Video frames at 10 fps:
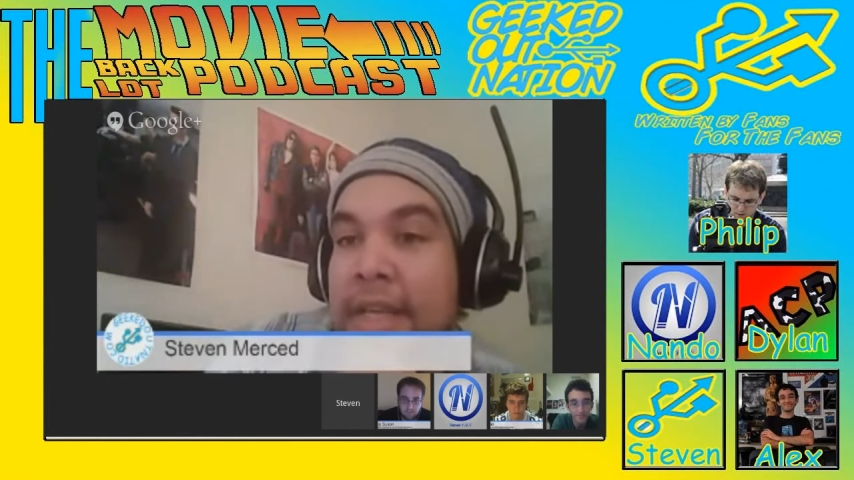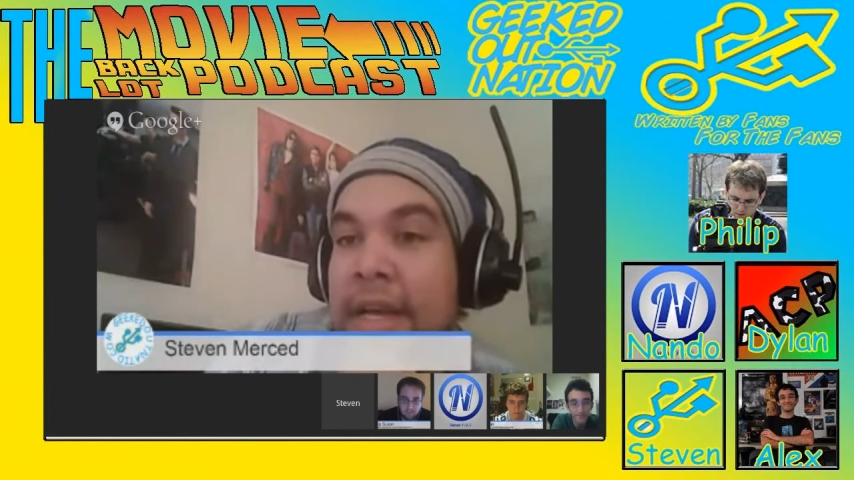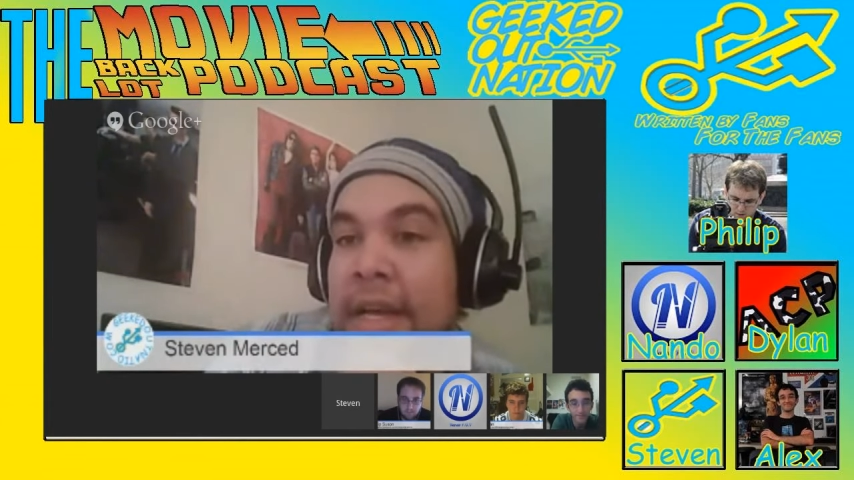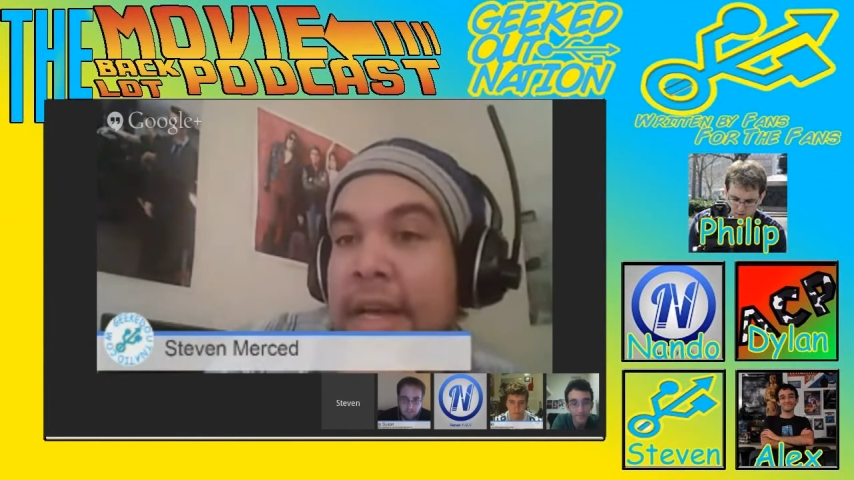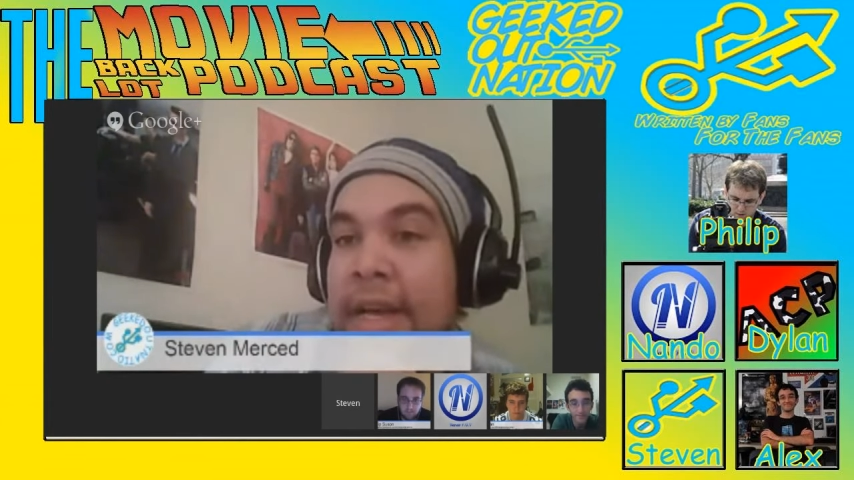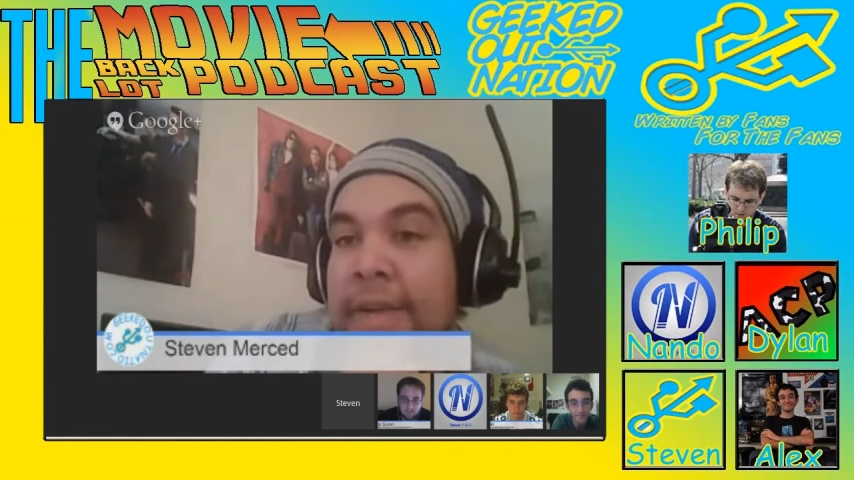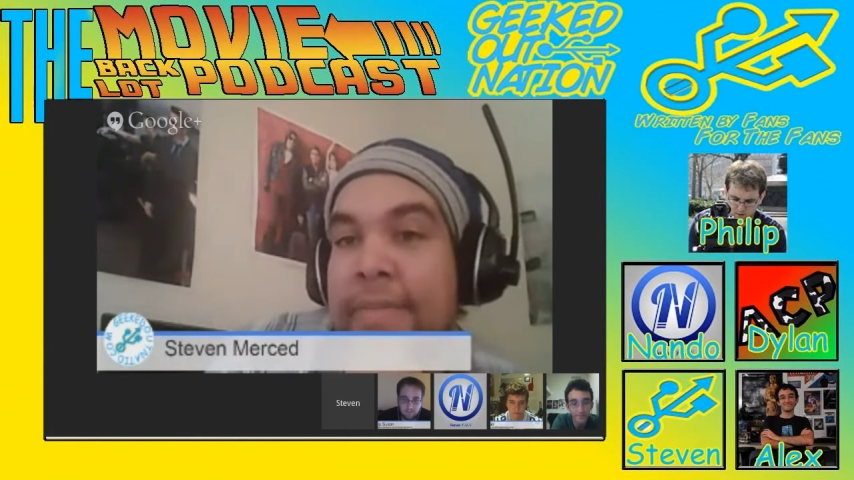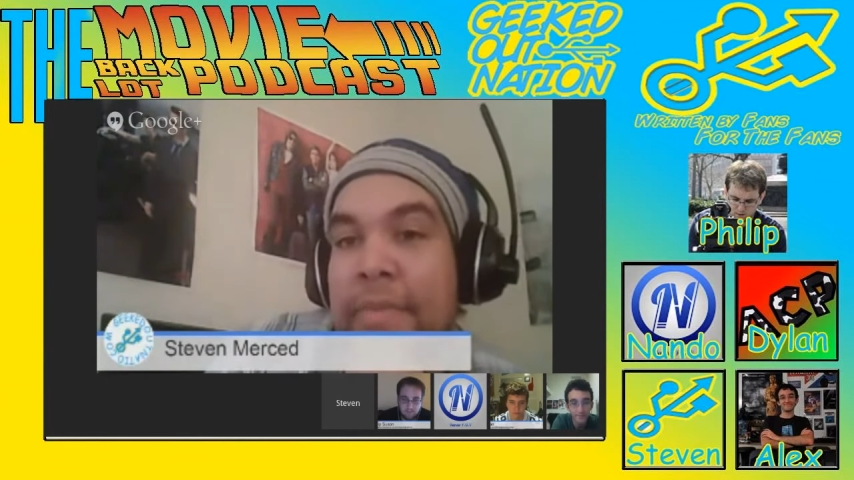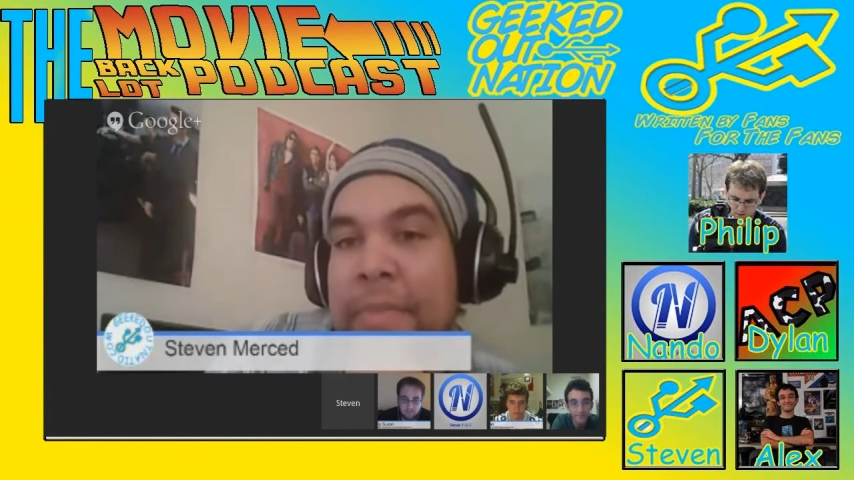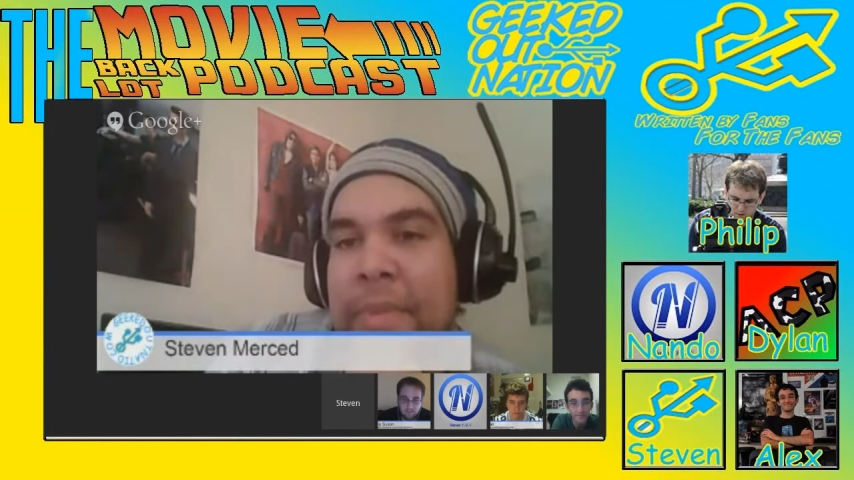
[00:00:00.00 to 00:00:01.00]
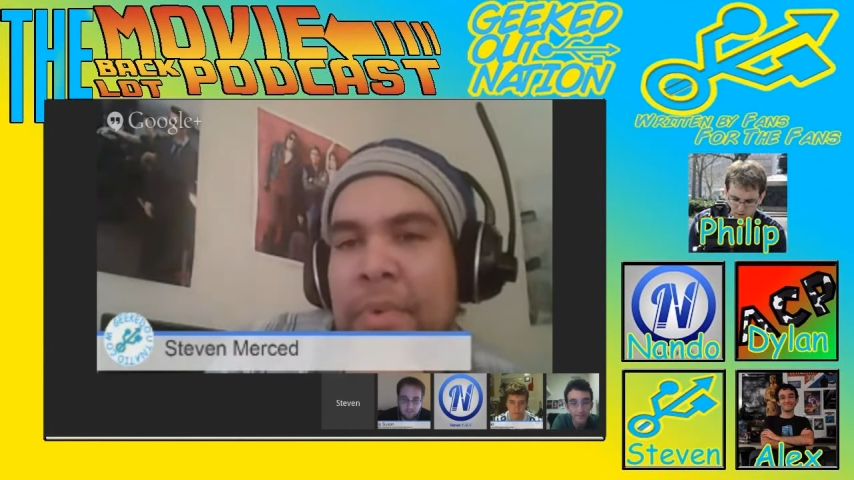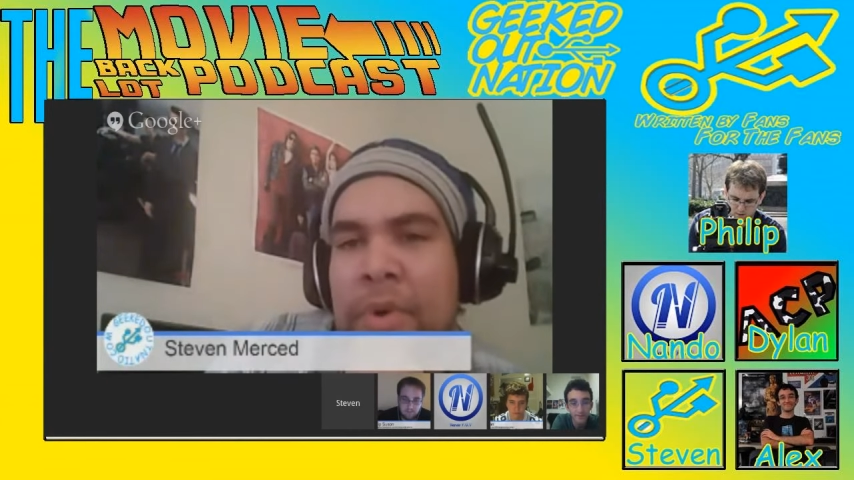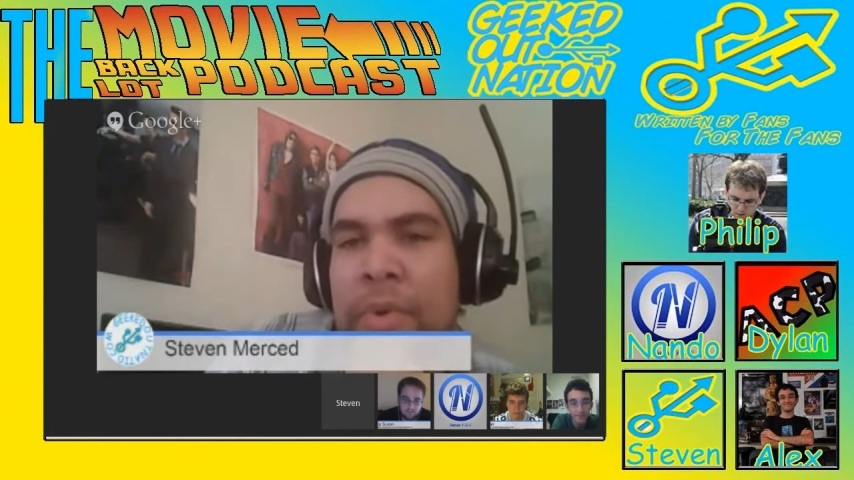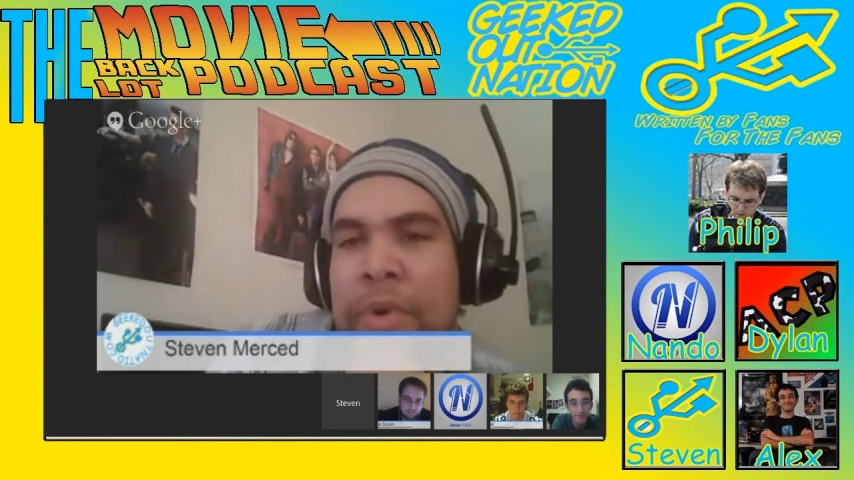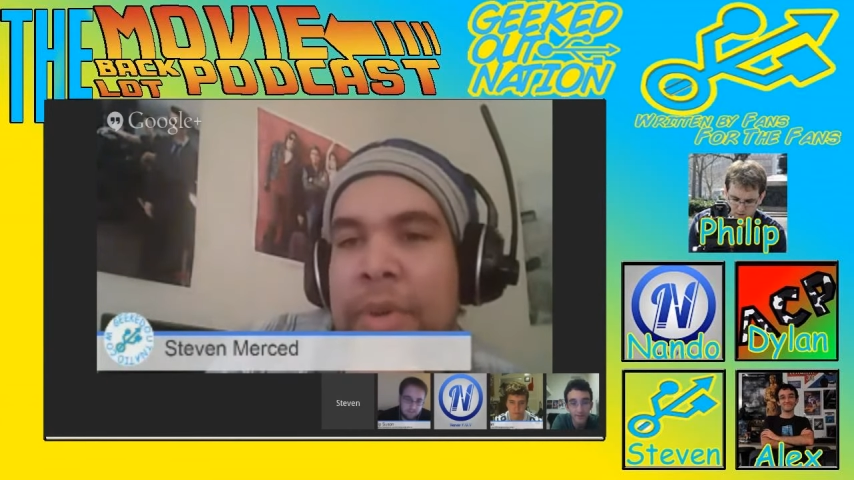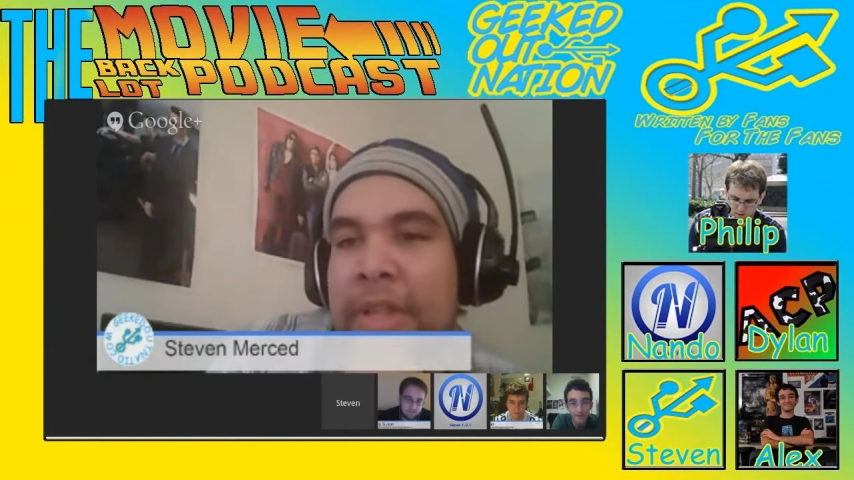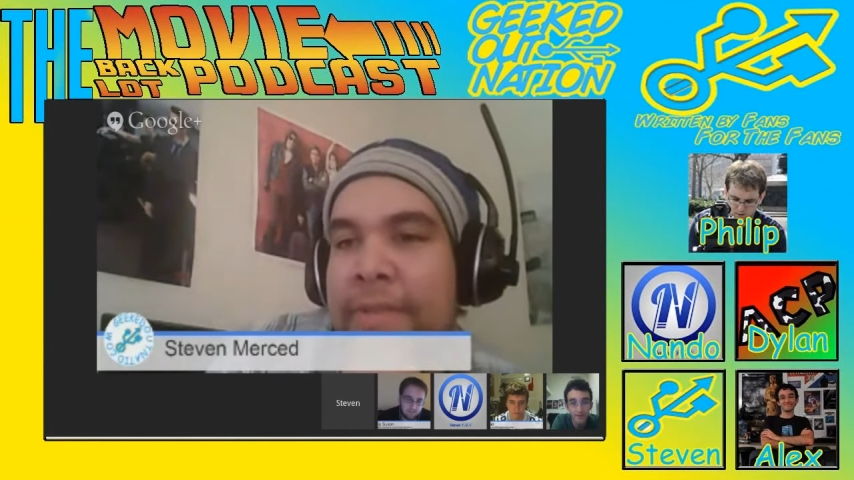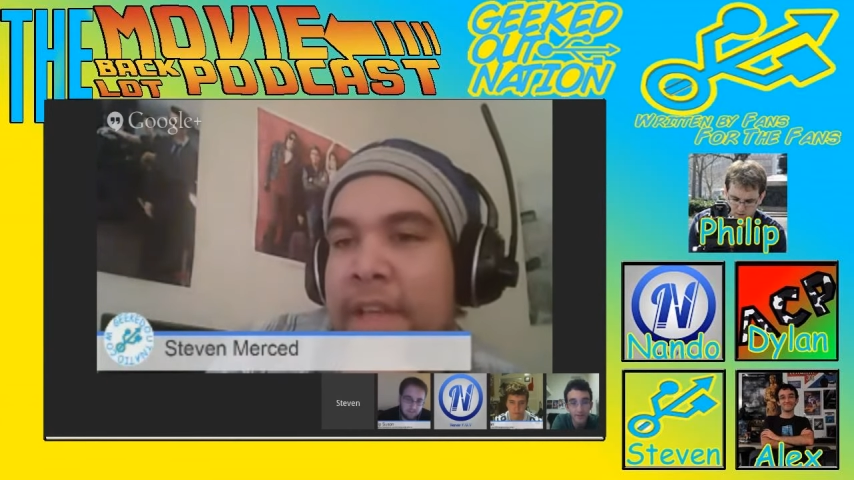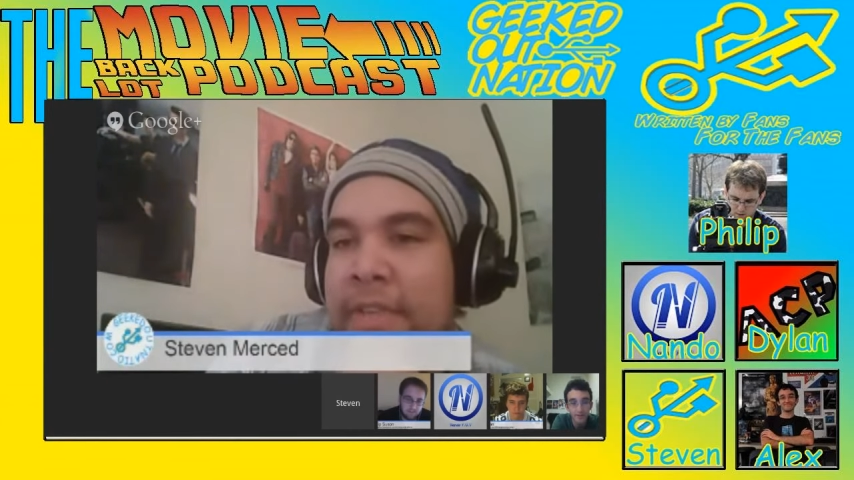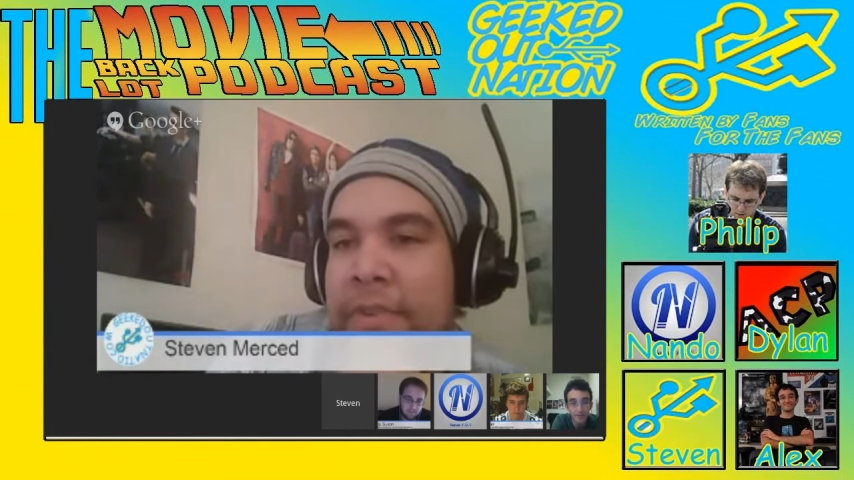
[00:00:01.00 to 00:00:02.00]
People were worried about the Fast and